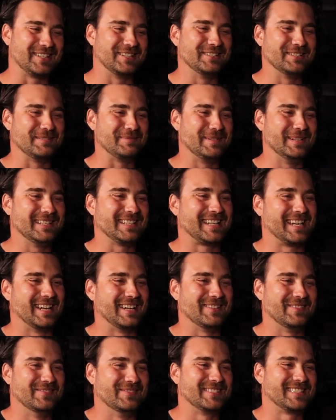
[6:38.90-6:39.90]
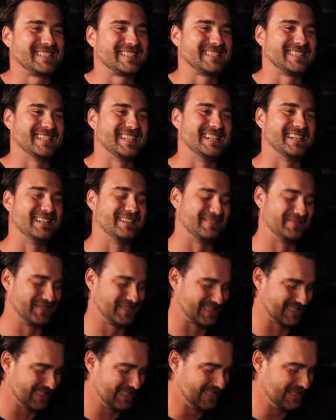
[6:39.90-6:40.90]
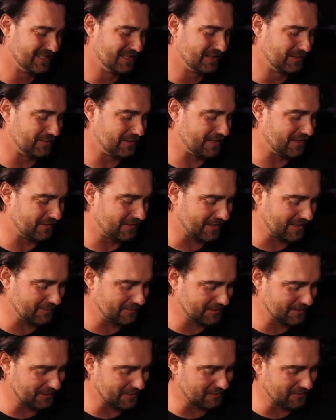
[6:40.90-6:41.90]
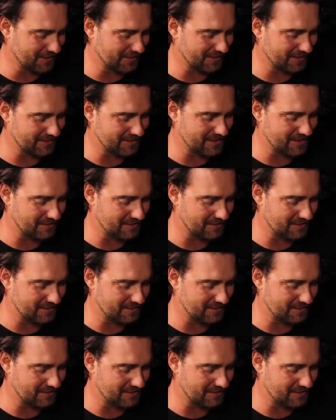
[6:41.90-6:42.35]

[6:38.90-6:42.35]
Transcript: starting to become snobs. Whatever. Can we just drink this